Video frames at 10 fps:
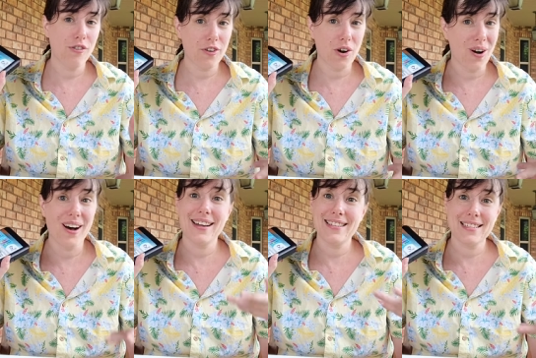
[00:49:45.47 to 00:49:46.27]
over
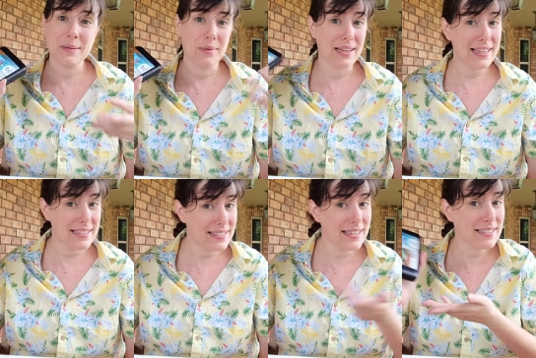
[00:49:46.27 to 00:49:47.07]
on Dick Blick.
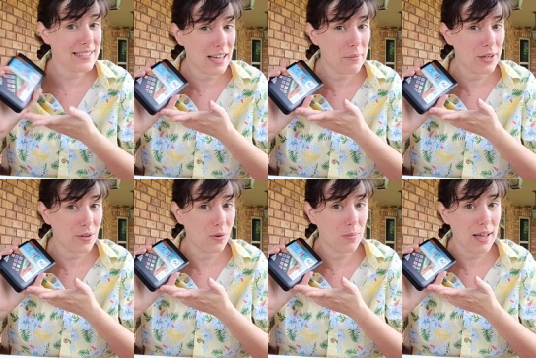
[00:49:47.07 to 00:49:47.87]
It doesn't come in
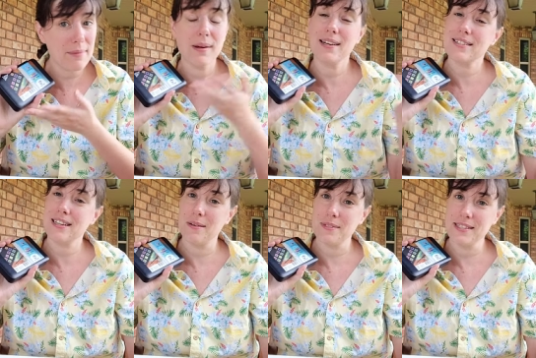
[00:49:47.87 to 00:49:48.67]
a cool black box,
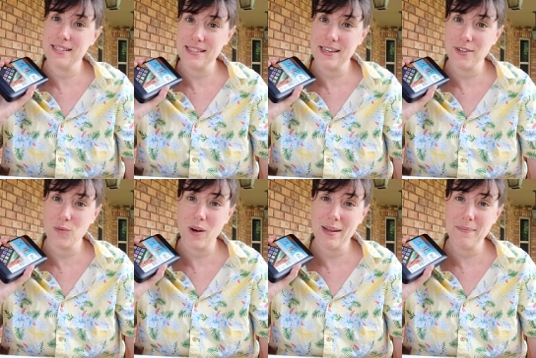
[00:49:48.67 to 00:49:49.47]
it comes in the
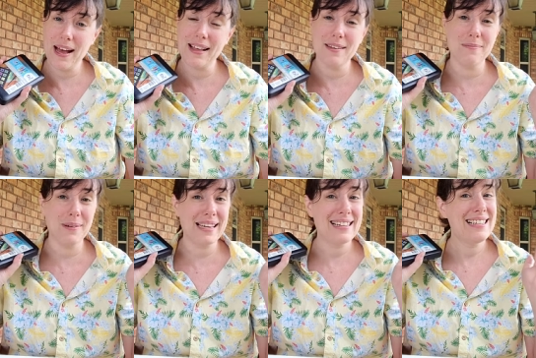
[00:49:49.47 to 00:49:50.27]
standard white
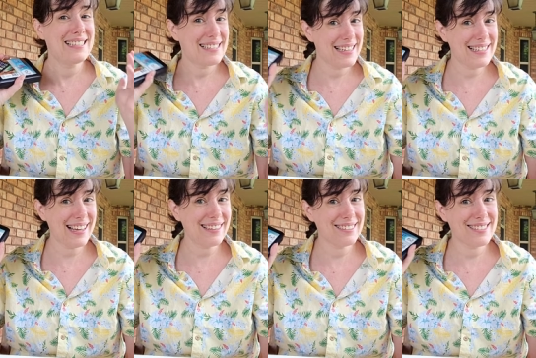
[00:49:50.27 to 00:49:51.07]
palette, but
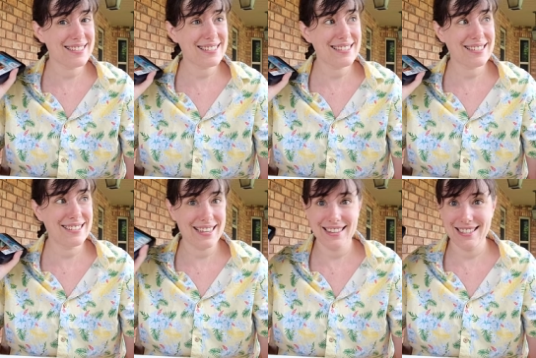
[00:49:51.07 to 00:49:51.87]
$10 is
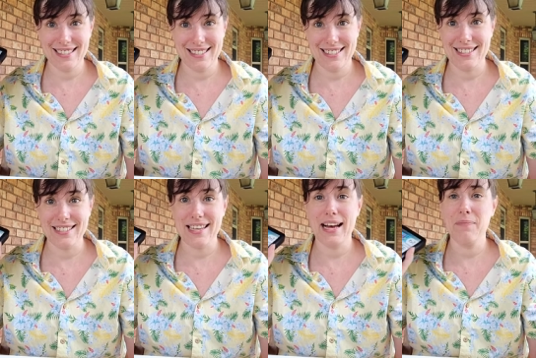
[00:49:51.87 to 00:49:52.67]
nothing to
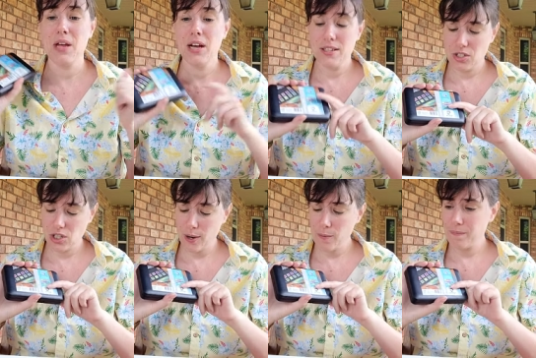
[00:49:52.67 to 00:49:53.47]
sneeze at.
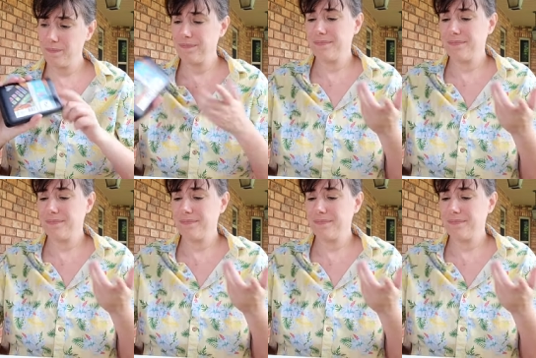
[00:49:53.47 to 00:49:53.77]
So